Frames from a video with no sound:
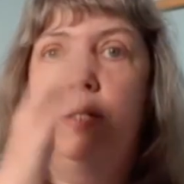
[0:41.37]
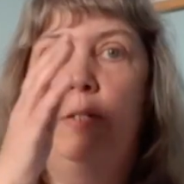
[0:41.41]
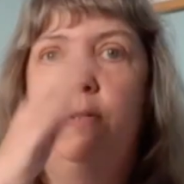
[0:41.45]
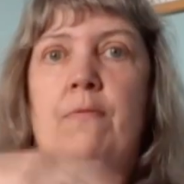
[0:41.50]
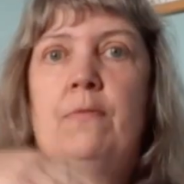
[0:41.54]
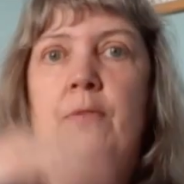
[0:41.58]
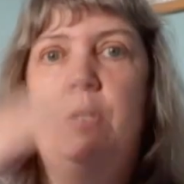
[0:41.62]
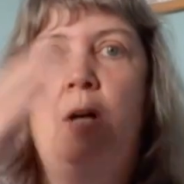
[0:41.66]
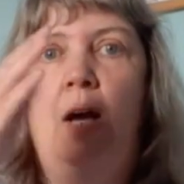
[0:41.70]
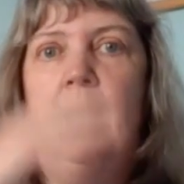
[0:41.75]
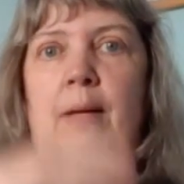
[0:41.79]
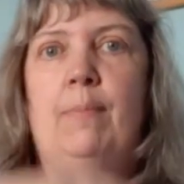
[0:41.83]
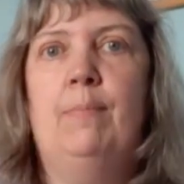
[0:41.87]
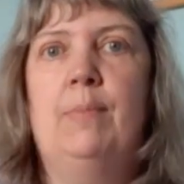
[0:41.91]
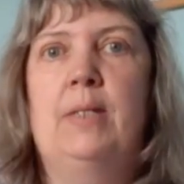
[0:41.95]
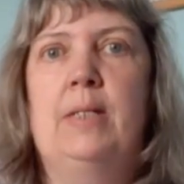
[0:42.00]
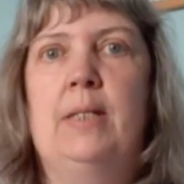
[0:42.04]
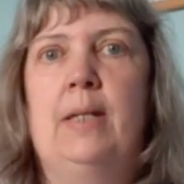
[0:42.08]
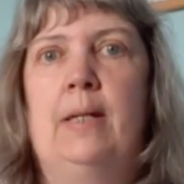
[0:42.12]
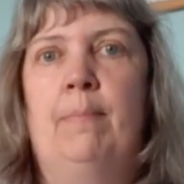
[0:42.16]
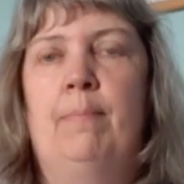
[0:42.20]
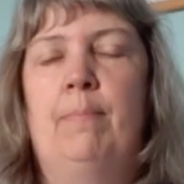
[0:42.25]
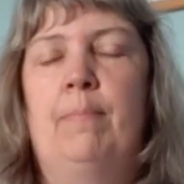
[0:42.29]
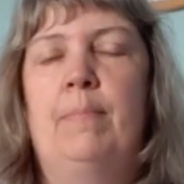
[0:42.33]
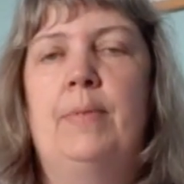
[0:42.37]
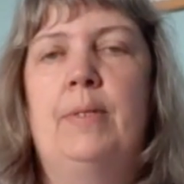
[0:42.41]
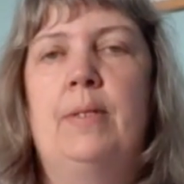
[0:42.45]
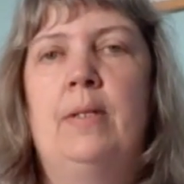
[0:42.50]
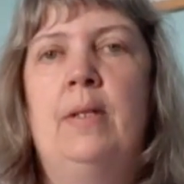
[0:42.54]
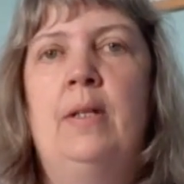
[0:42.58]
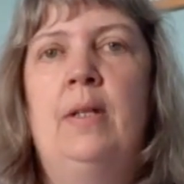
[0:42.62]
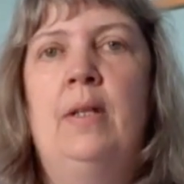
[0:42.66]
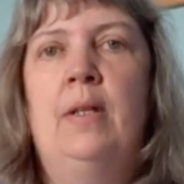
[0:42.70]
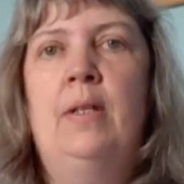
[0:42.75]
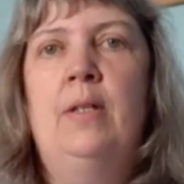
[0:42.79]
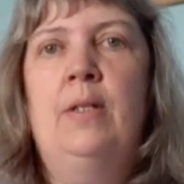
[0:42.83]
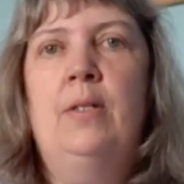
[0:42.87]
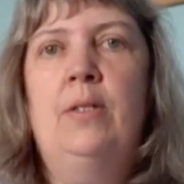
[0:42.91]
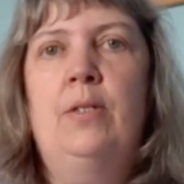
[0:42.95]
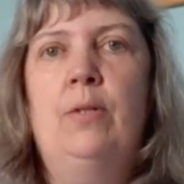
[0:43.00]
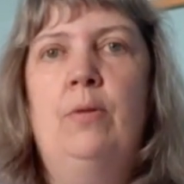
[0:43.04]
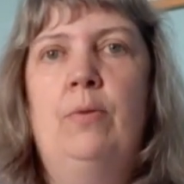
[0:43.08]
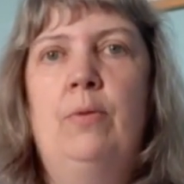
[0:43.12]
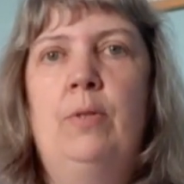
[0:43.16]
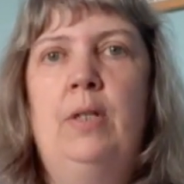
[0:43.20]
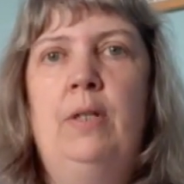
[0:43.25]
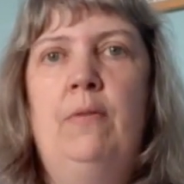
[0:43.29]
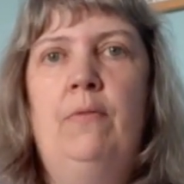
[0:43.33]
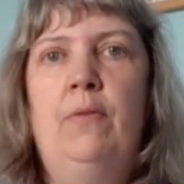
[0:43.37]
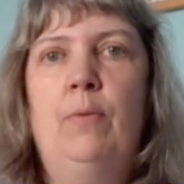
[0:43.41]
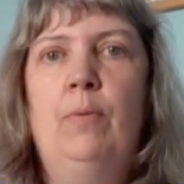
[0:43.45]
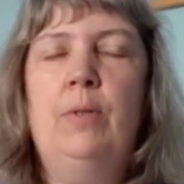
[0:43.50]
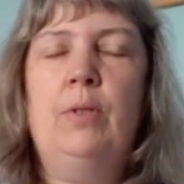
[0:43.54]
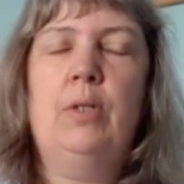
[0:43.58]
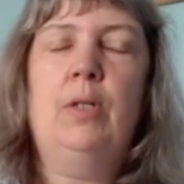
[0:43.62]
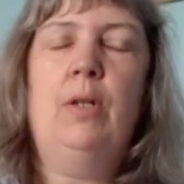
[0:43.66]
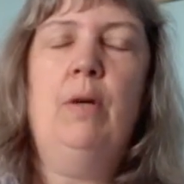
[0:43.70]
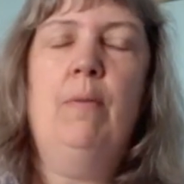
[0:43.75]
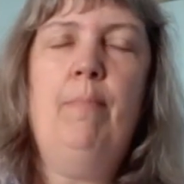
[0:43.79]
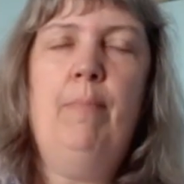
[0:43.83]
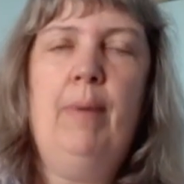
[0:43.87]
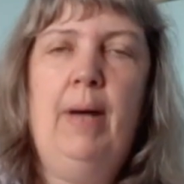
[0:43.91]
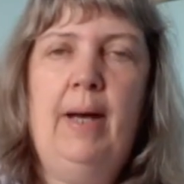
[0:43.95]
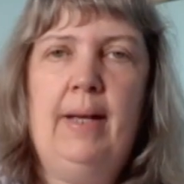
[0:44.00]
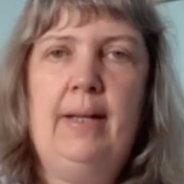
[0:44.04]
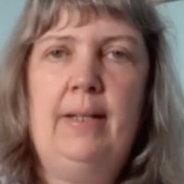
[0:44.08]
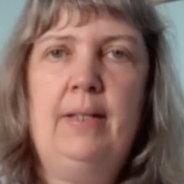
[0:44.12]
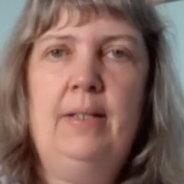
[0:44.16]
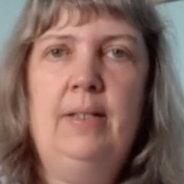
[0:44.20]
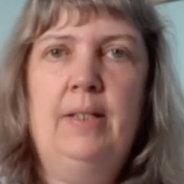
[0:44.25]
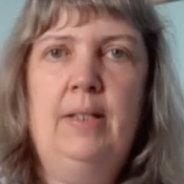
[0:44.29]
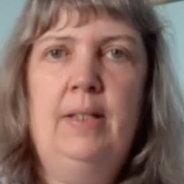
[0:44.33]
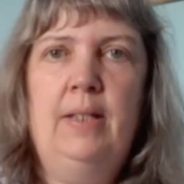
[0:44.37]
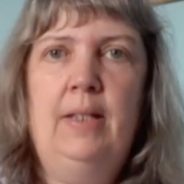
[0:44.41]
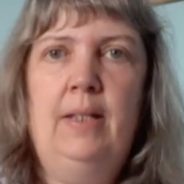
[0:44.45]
of timestamps so that if you want to come back to